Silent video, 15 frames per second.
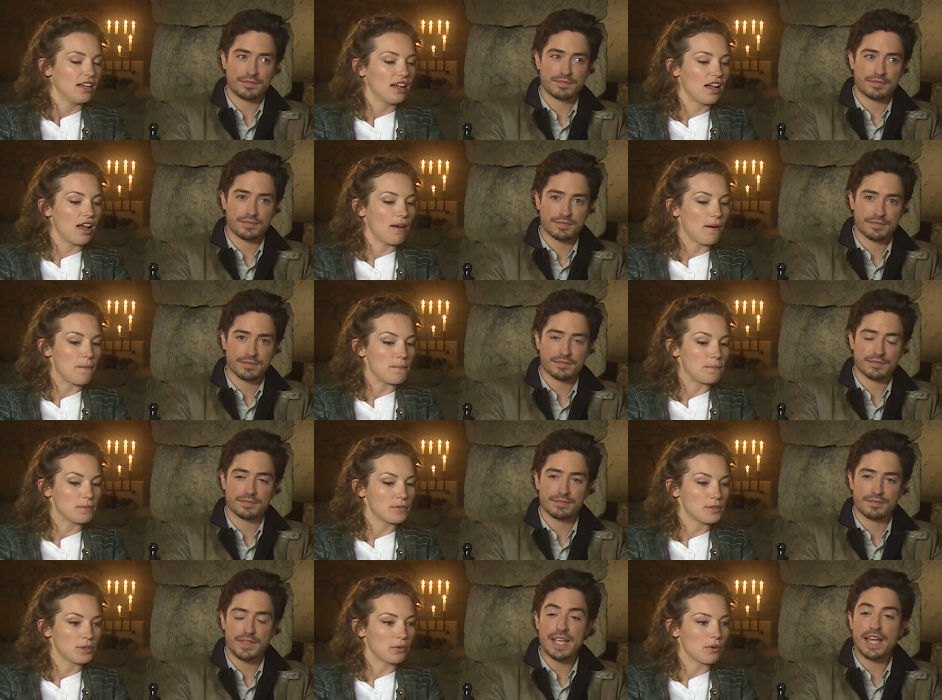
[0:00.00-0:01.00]
Speaker 1: um,
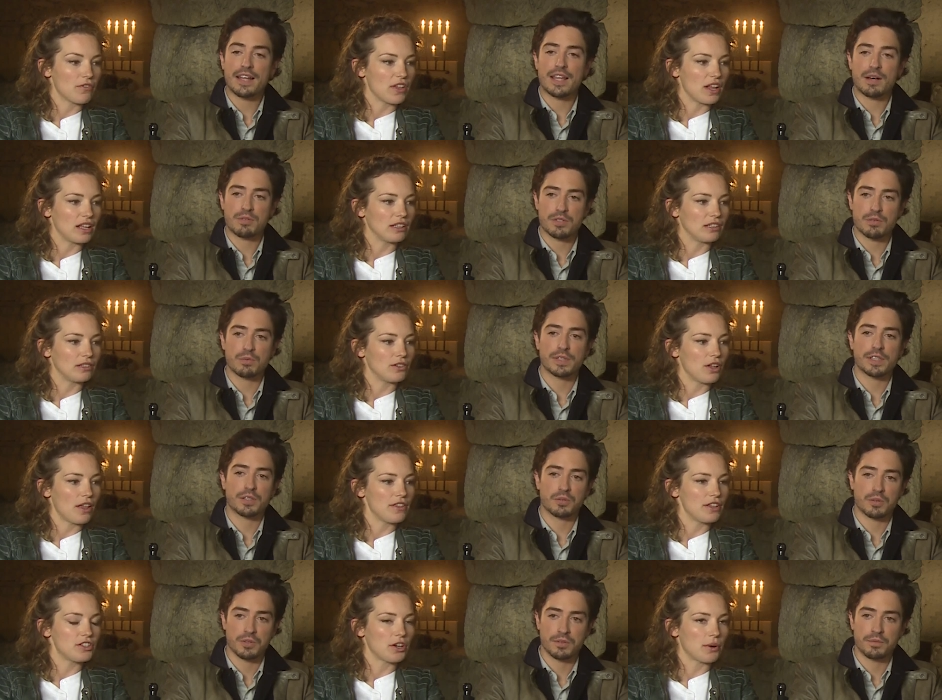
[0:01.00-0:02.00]
so yeah, that was little really
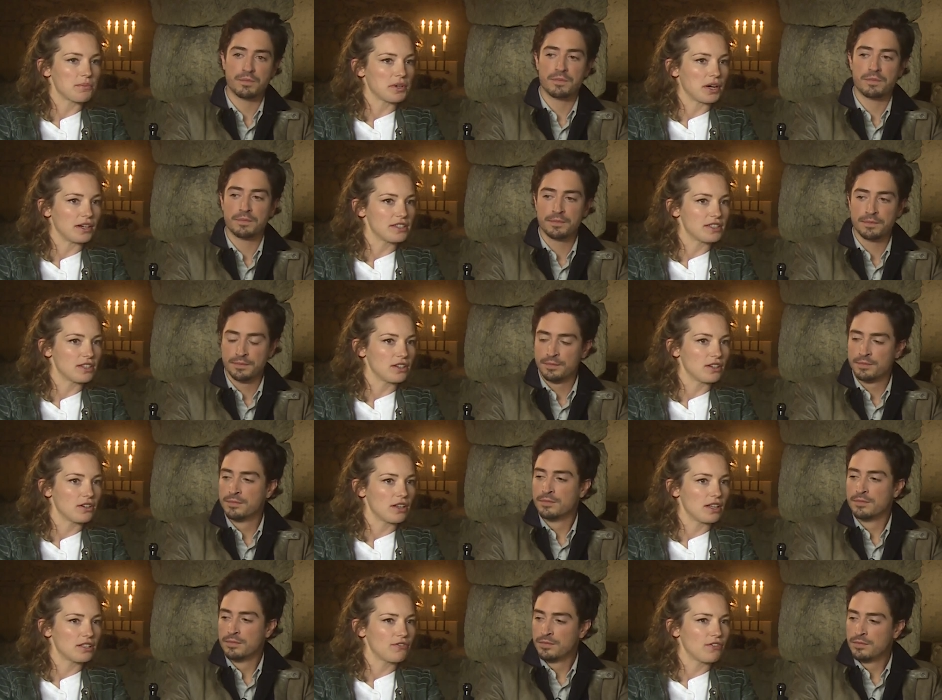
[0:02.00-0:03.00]
and cool. the jump cuts,
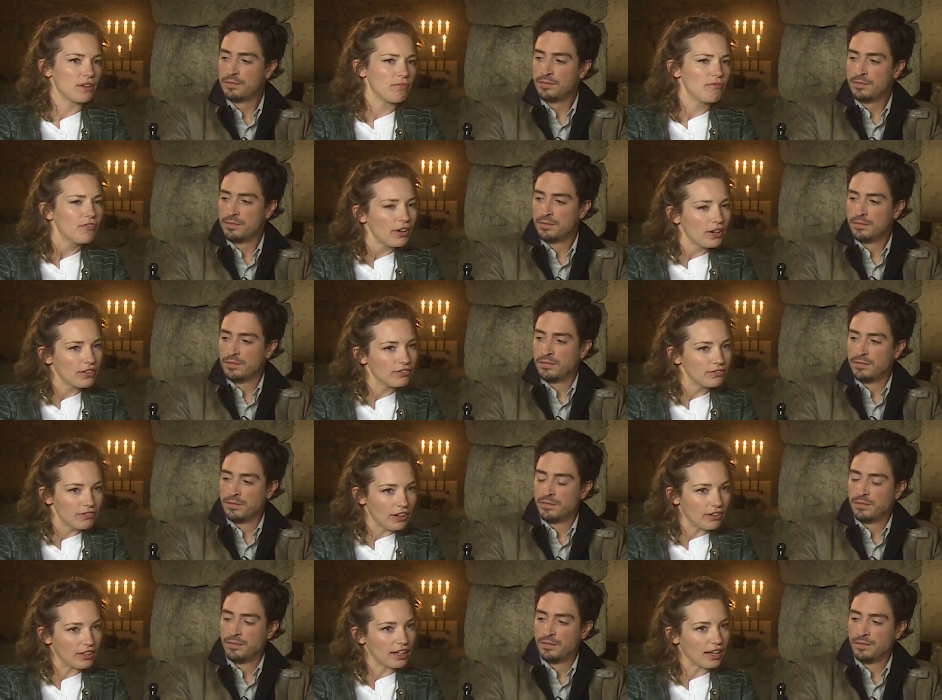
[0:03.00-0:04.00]
and it's been very,
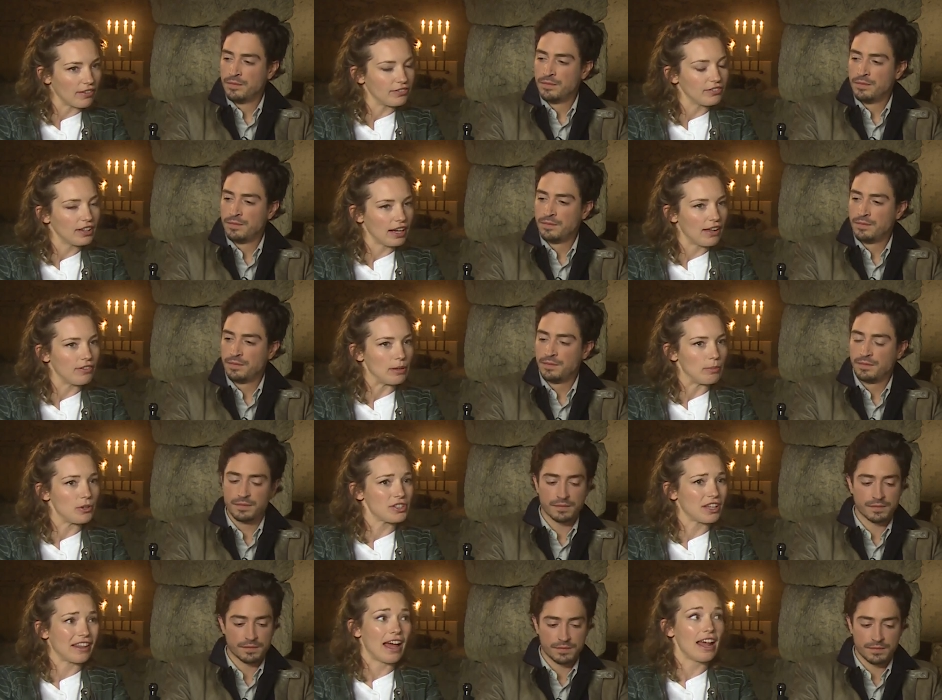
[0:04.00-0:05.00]
very cleverly
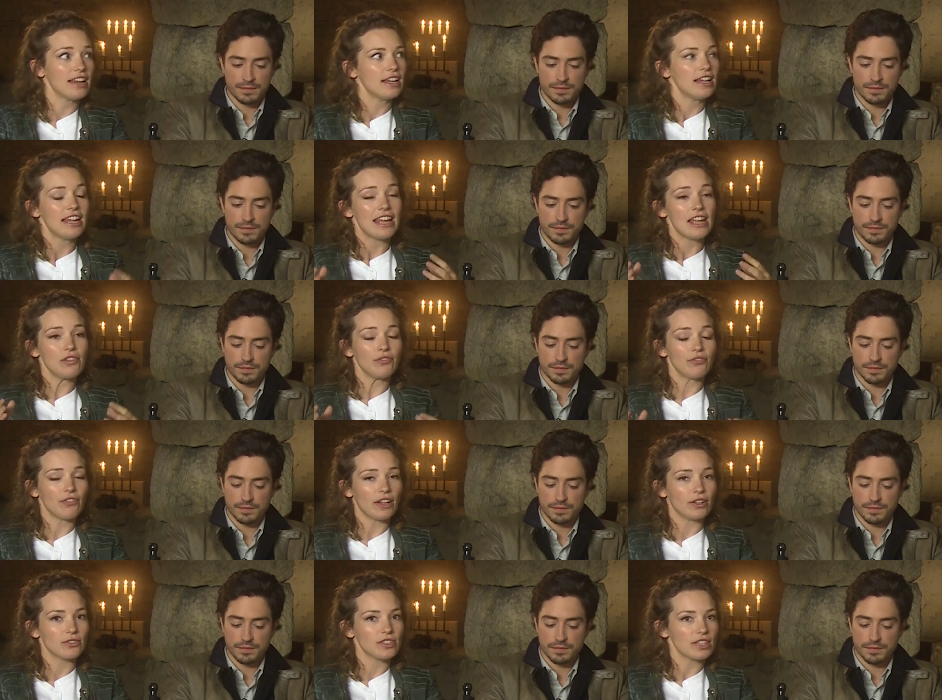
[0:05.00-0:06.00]
put together. And it
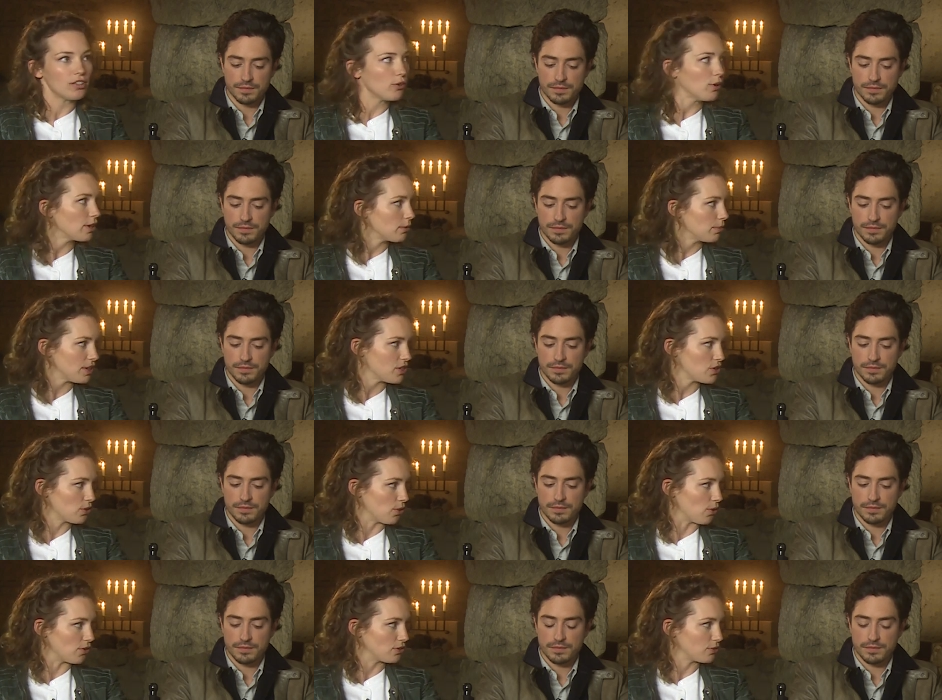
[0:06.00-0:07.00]
felt incredibly
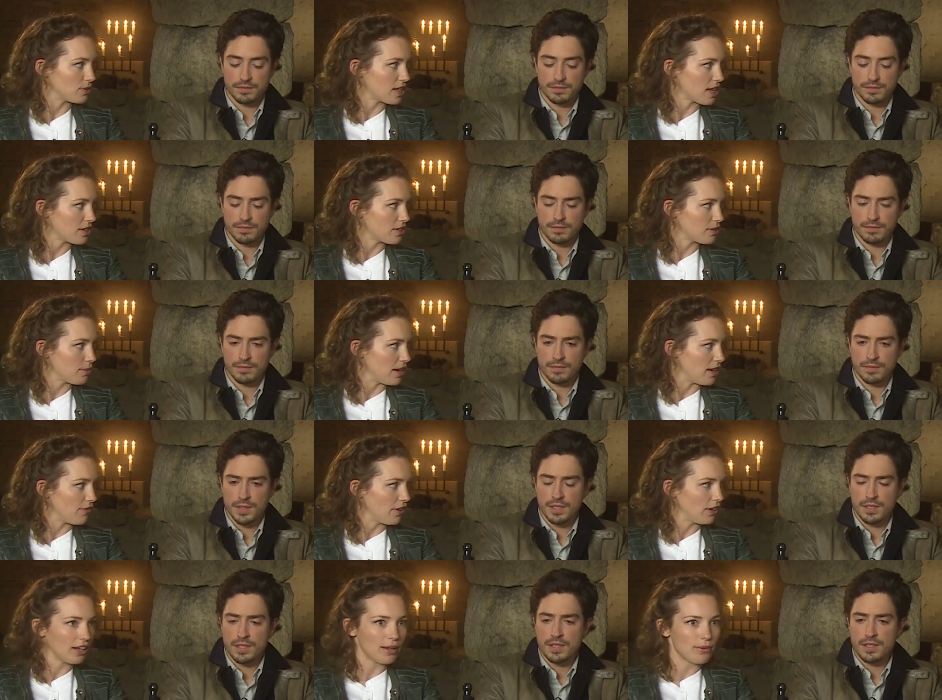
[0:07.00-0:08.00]
short. Was that just me?
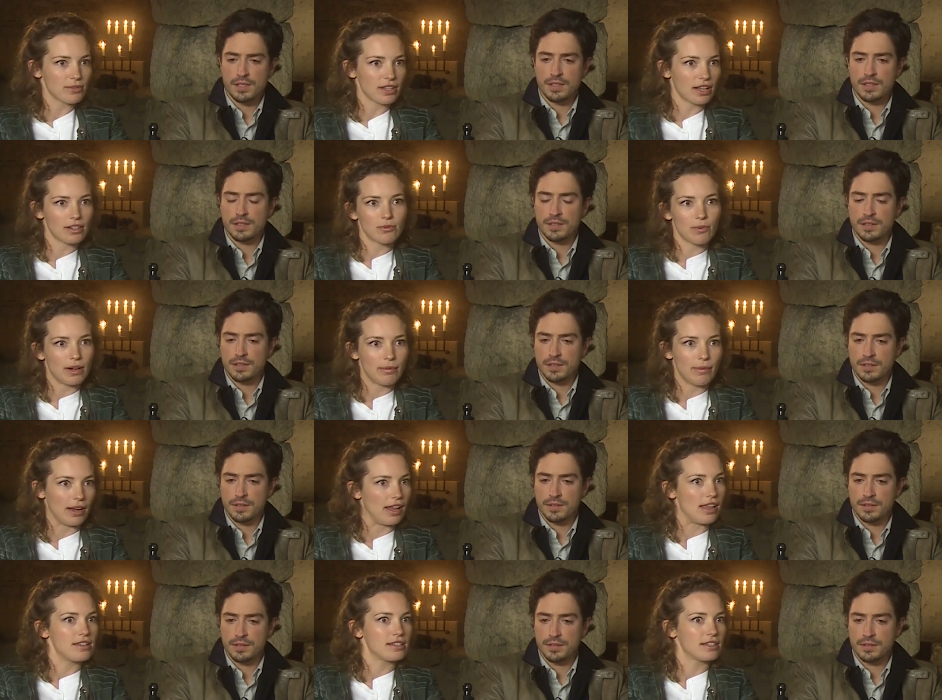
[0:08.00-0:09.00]
It felt like it was like 20
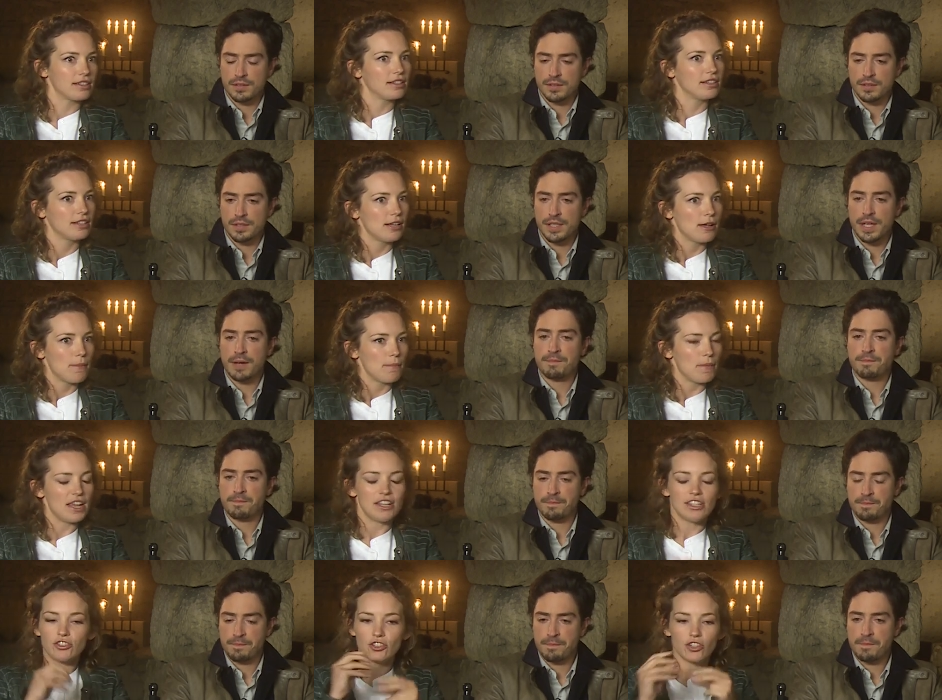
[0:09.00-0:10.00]
minutes. Yeah.
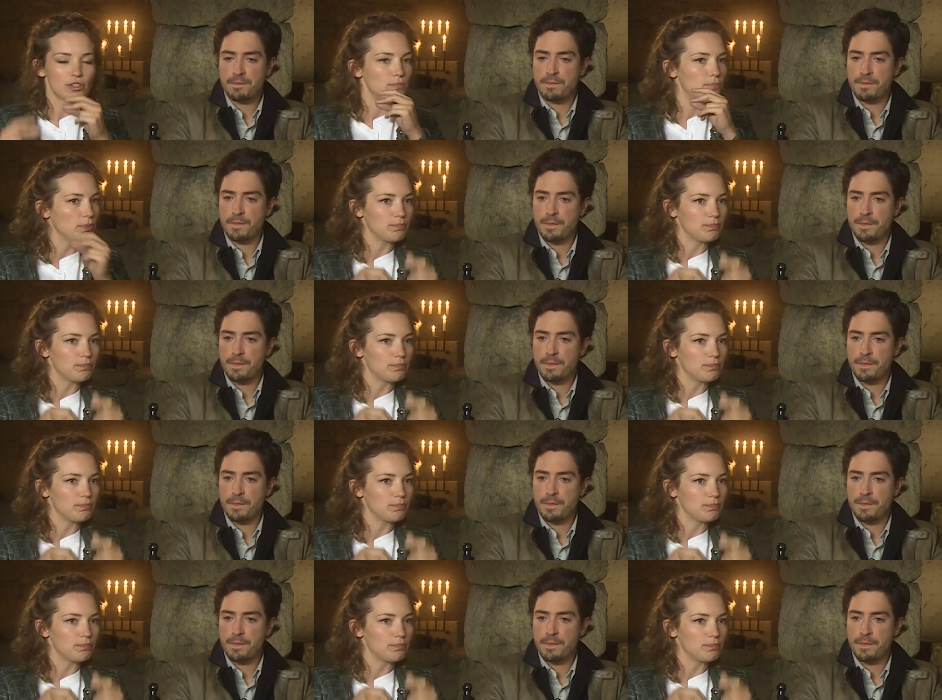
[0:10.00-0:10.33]
It's just